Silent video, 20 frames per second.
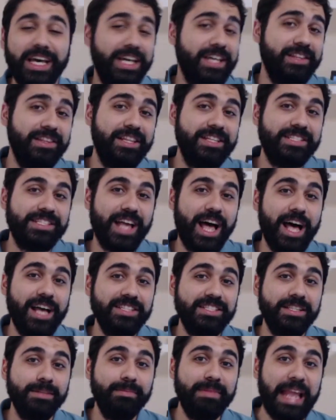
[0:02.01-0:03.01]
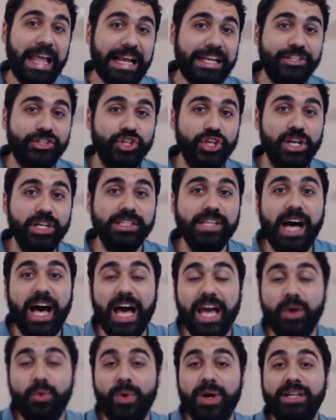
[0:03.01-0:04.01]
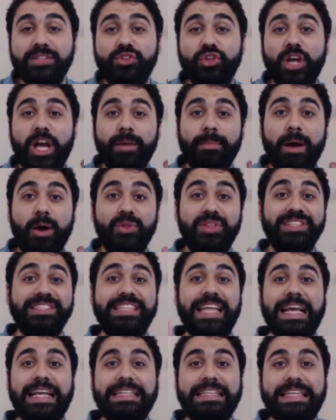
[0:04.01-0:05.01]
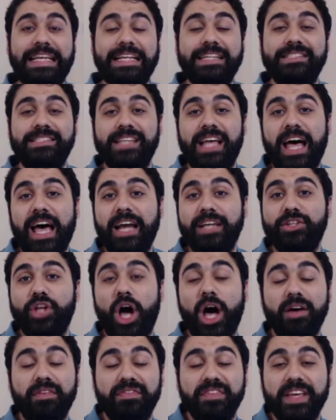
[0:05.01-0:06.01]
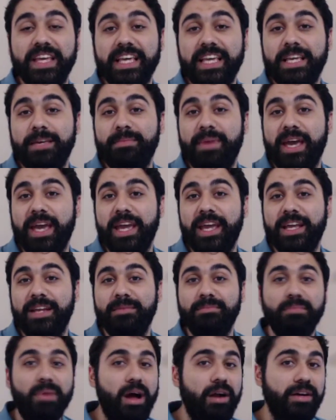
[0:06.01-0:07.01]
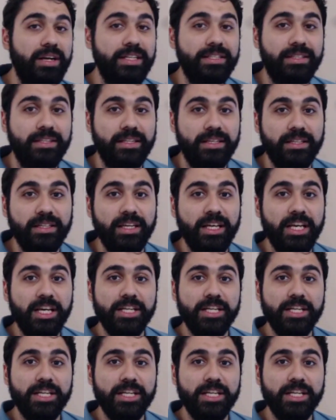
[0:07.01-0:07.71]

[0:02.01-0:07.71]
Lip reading: In this awesome lecture, I want to talk about the technical side of email marketing.